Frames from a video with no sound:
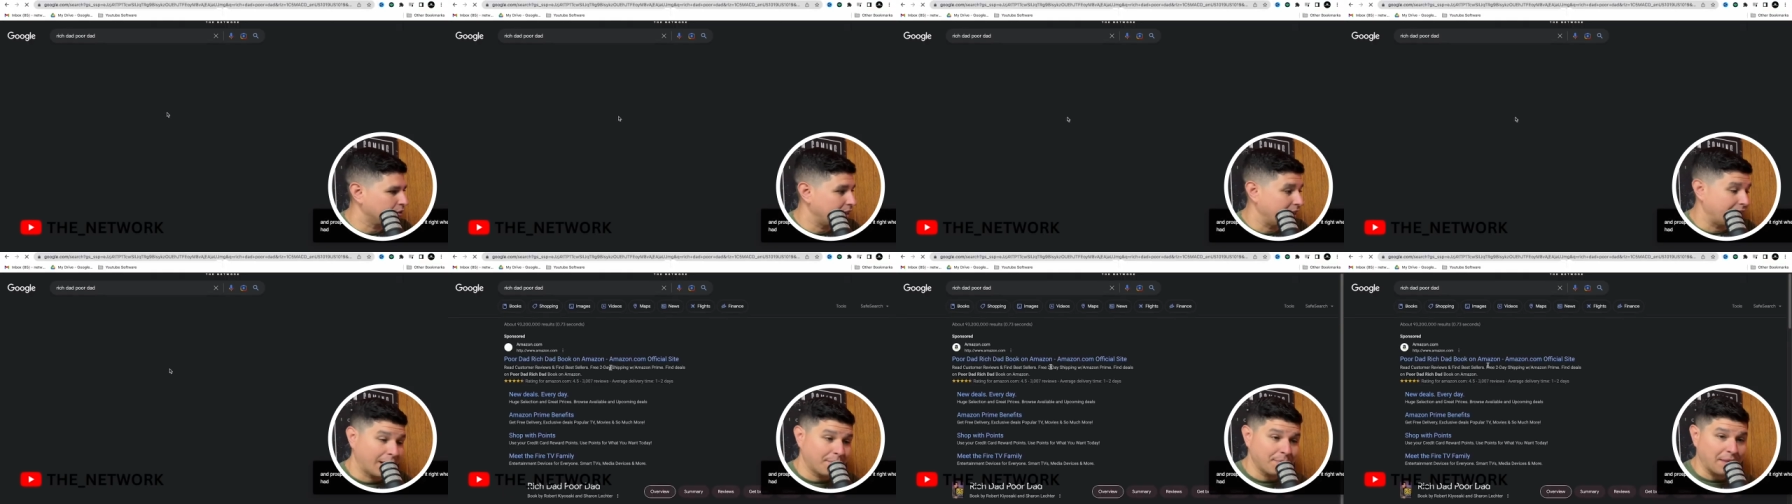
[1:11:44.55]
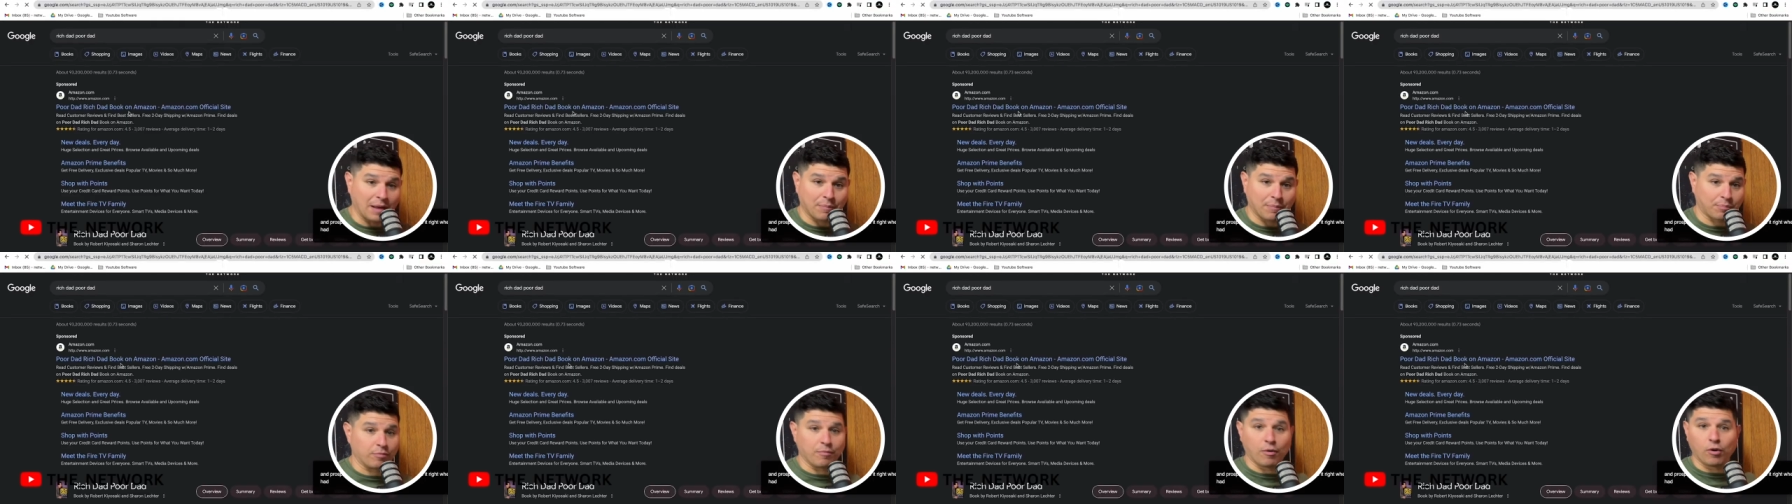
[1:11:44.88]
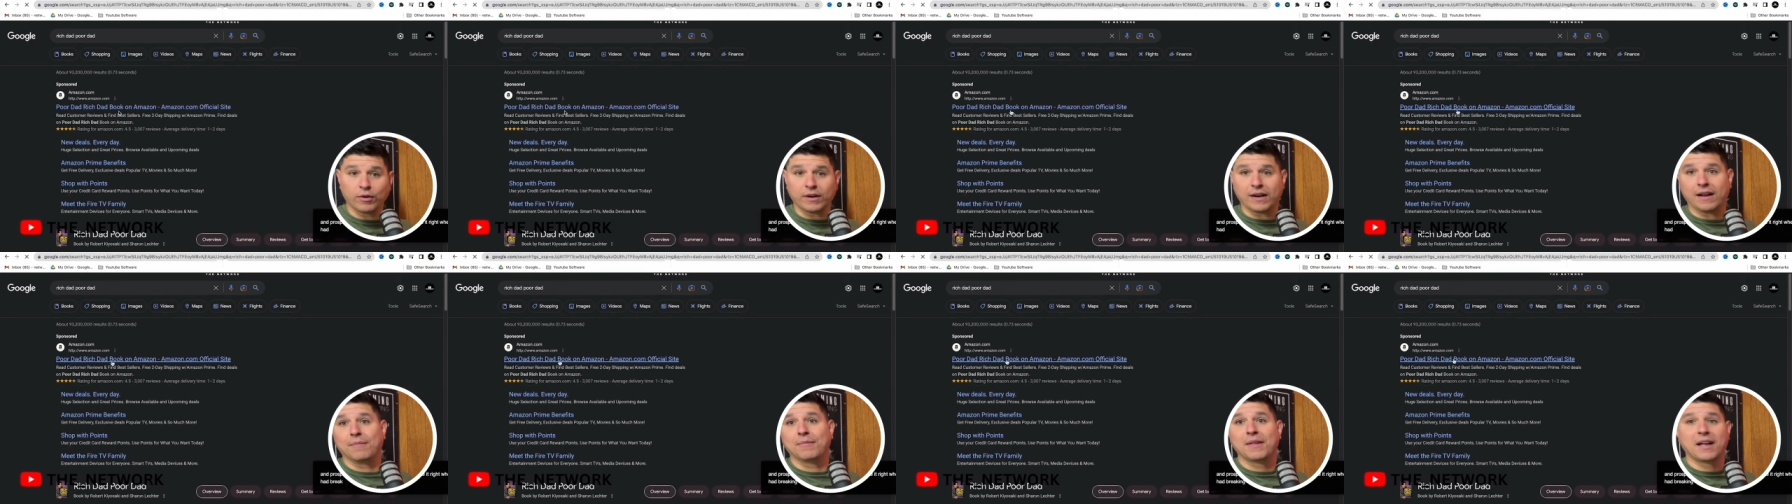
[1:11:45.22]
And I'm not
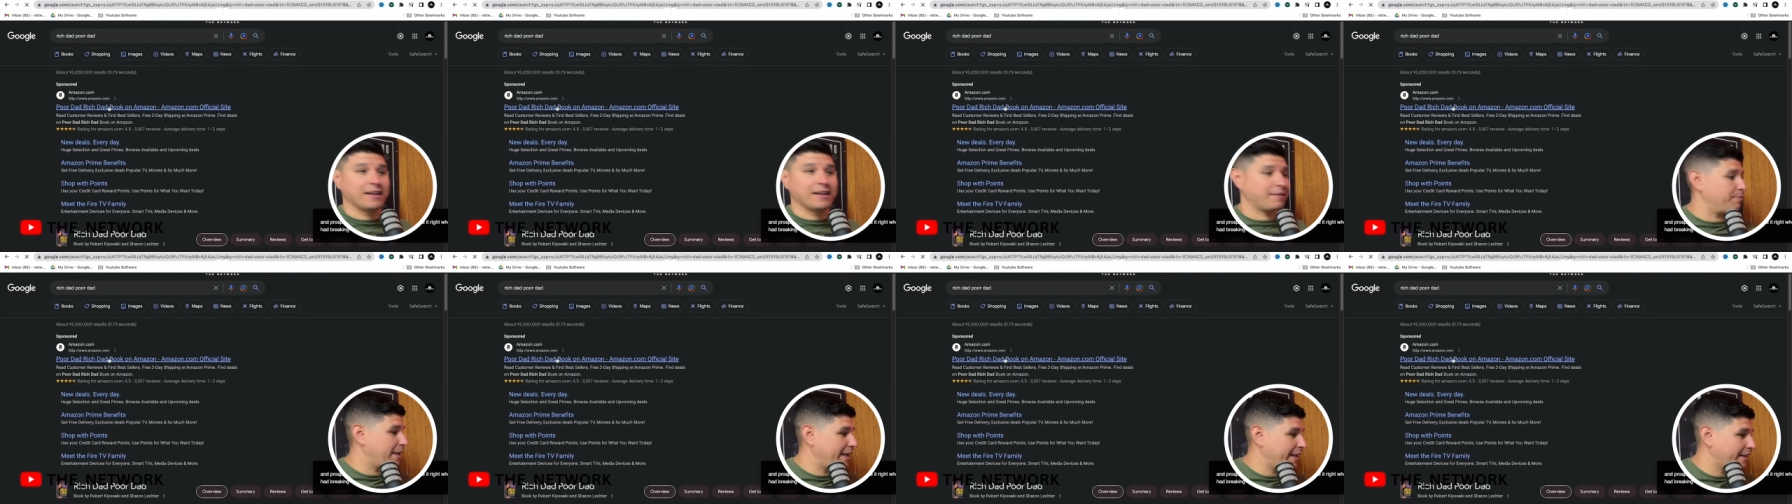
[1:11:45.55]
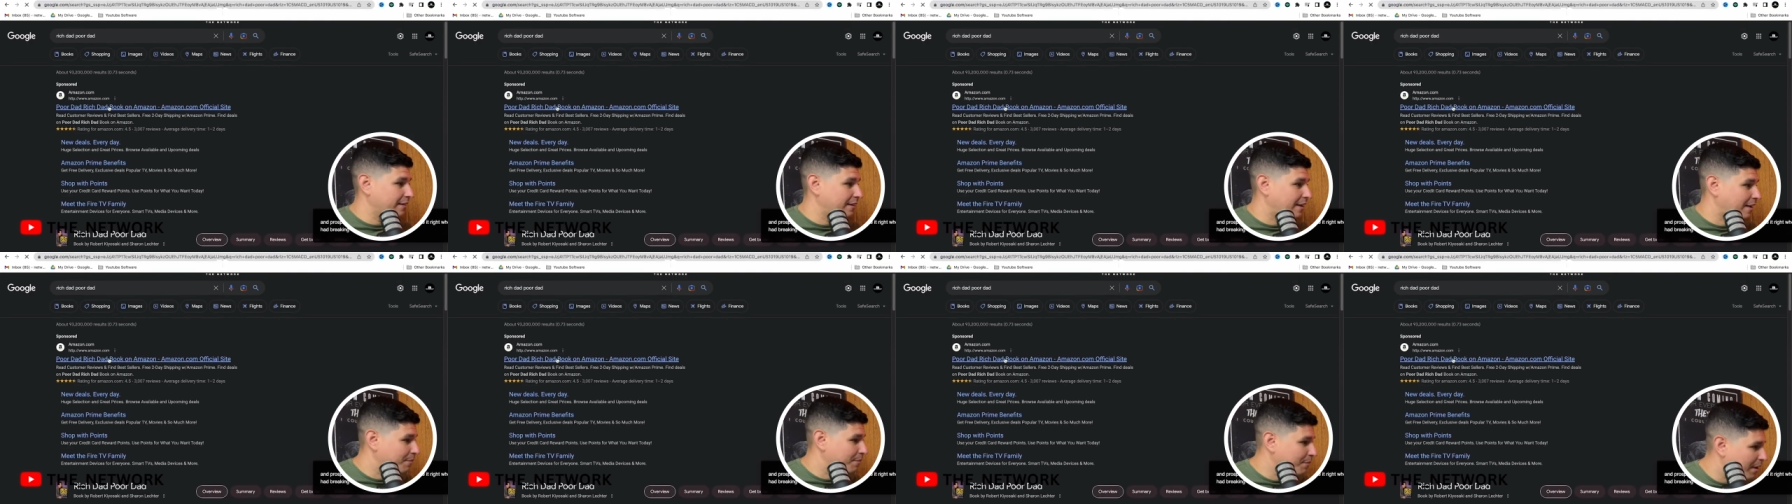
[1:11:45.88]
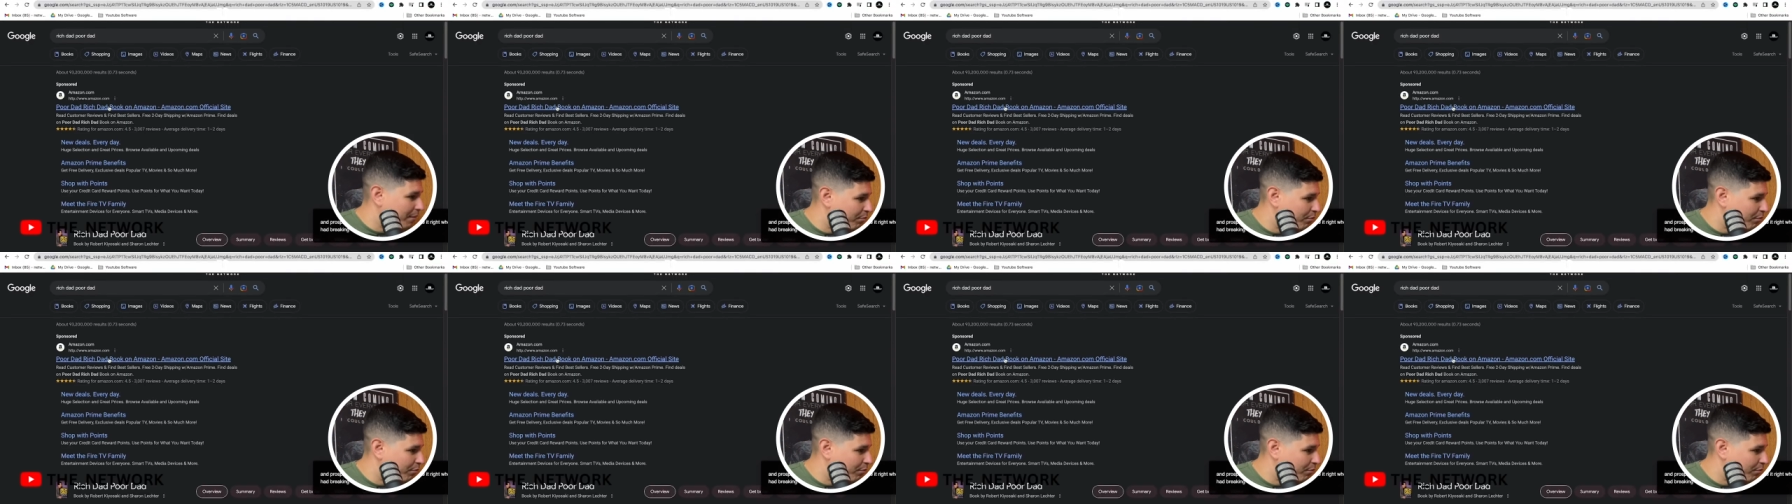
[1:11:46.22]
promoting. I'm not making. I'm not